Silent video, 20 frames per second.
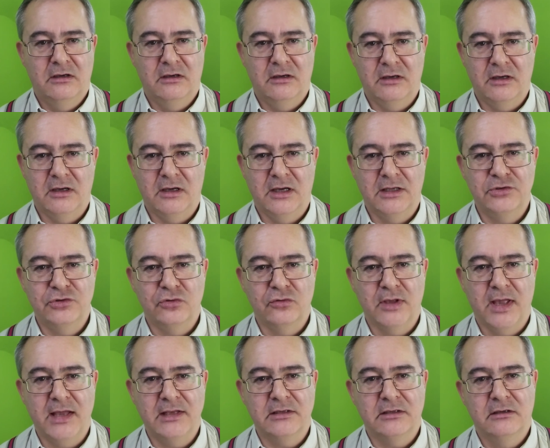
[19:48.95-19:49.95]
and you'll
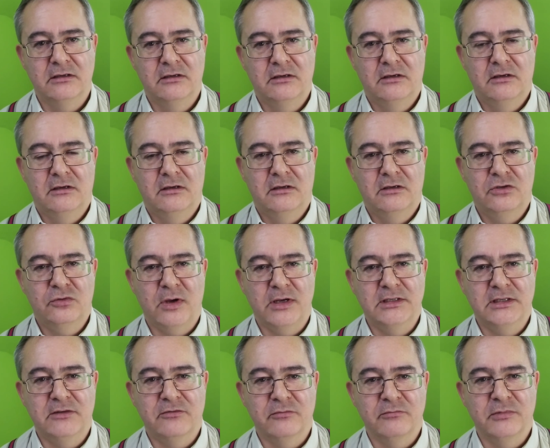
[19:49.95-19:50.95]
get
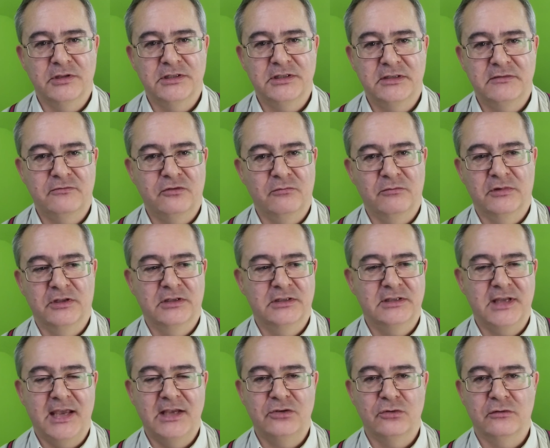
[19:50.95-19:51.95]
20 from the
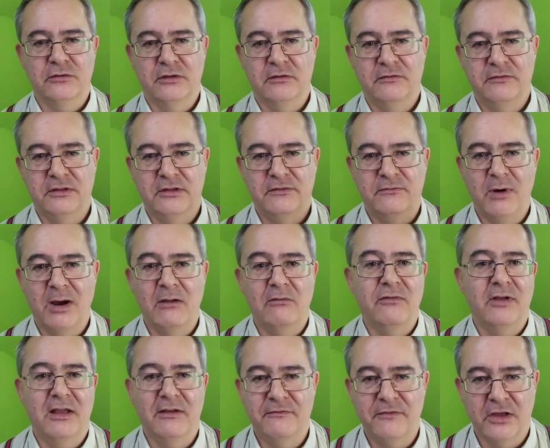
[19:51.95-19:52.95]
state or the
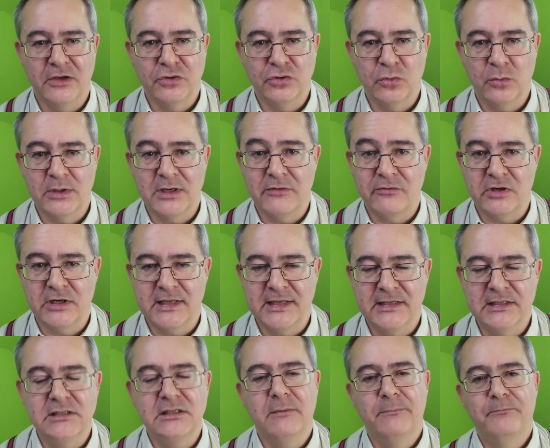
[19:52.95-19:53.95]
welfare fund or whatever it
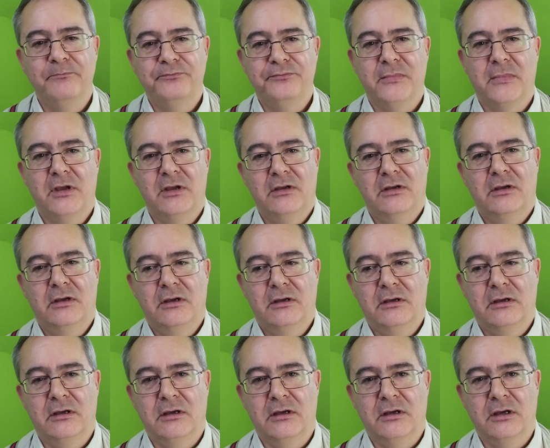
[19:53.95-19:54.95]
is,
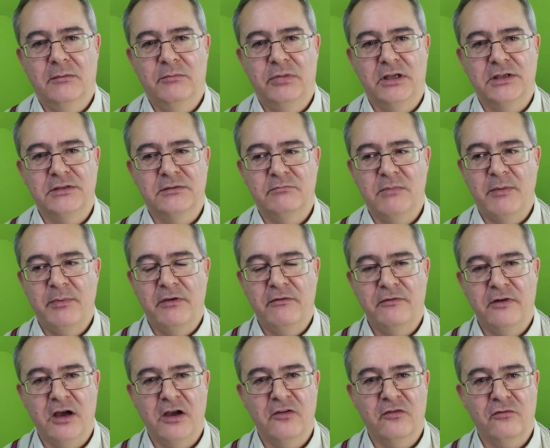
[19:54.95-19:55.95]
plus maybe
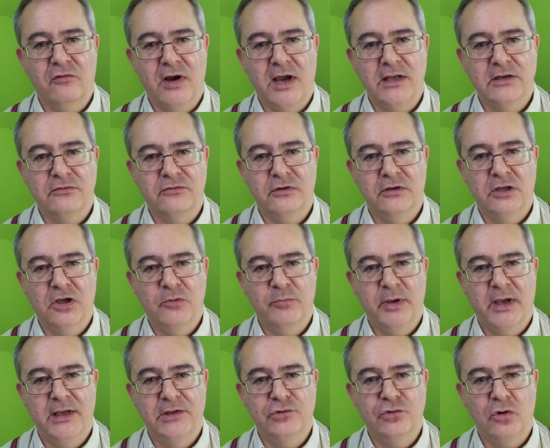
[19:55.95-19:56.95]
£5,000 for a
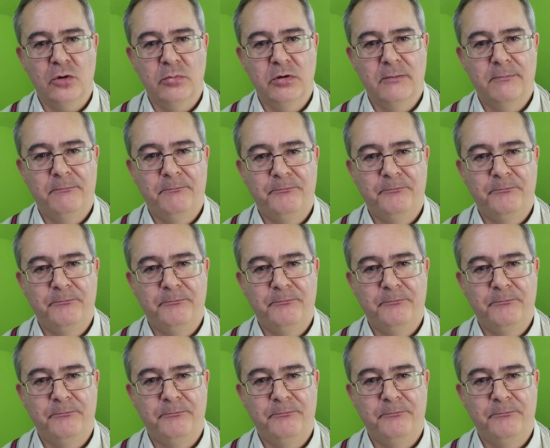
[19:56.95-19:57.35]
low-paid job.